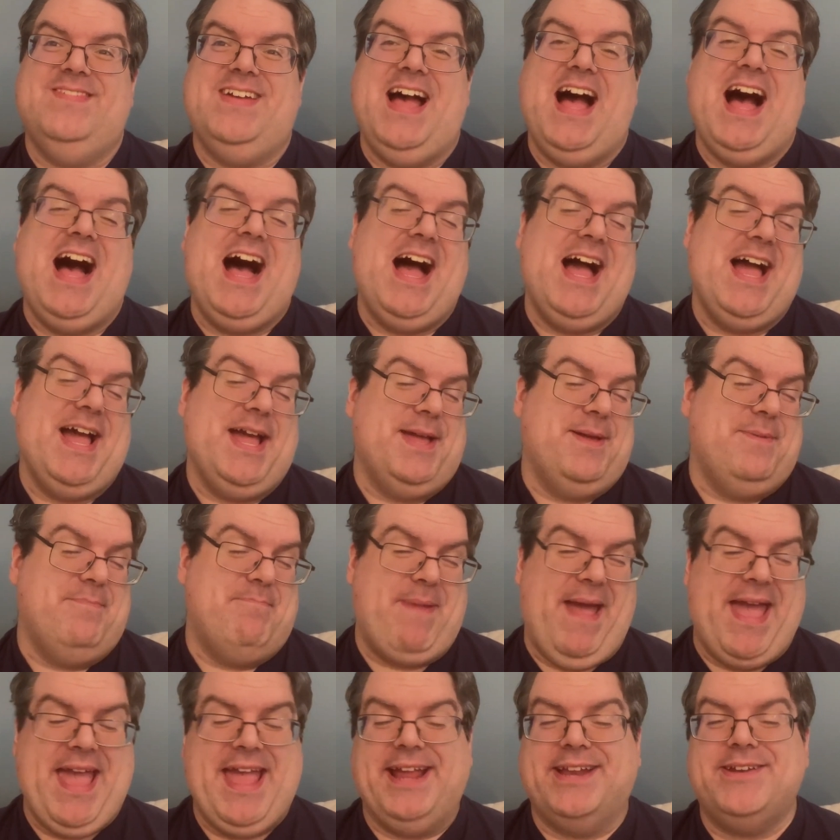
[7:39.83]
I
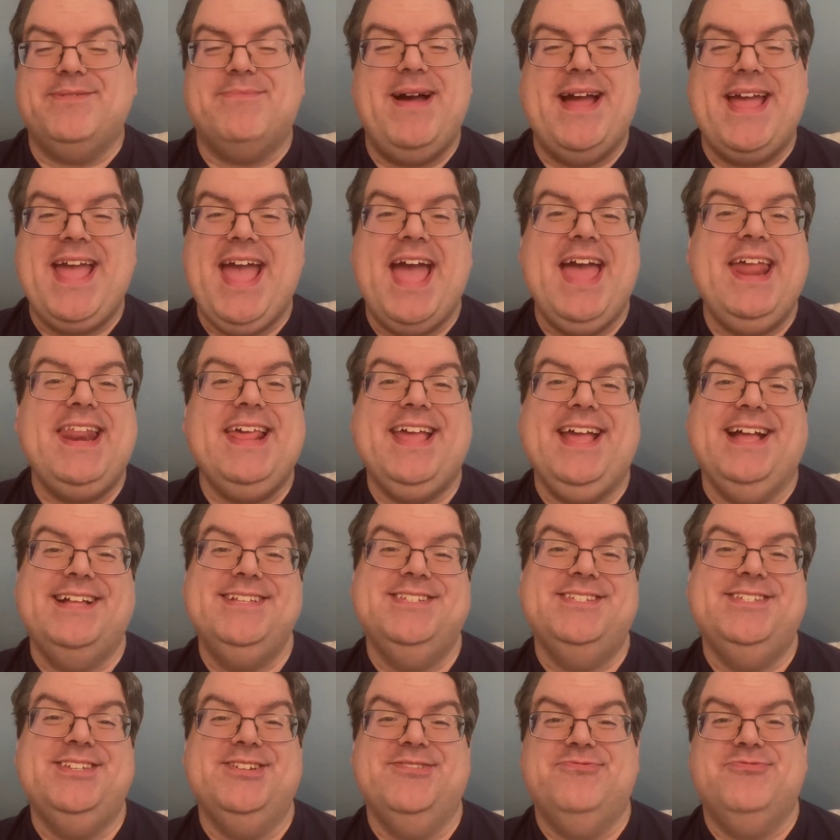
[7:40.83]
banged my head
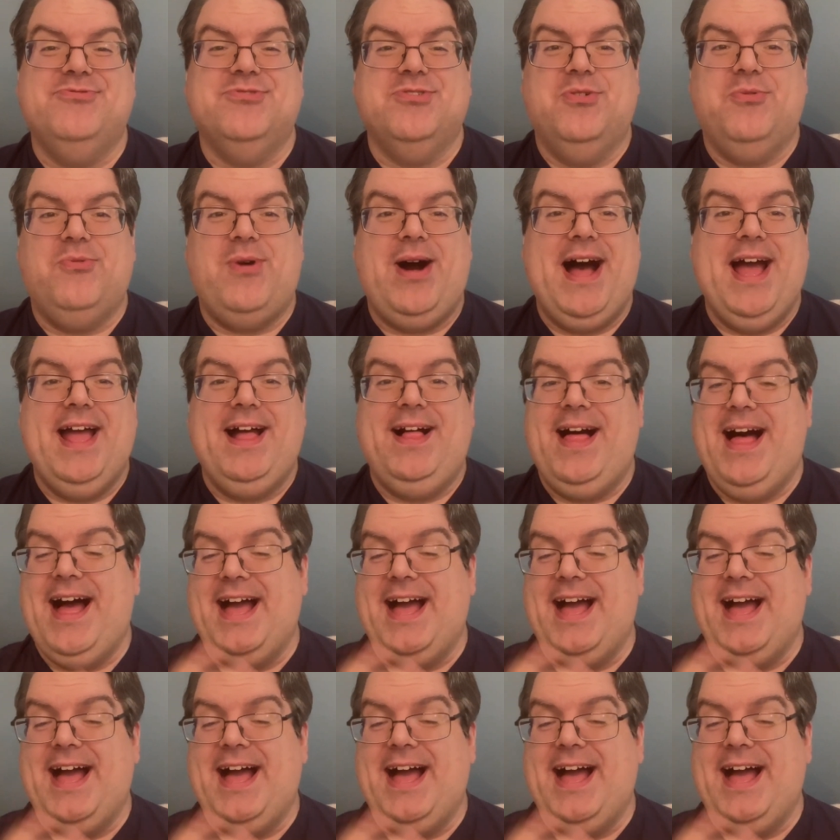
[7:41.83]
against it for a while.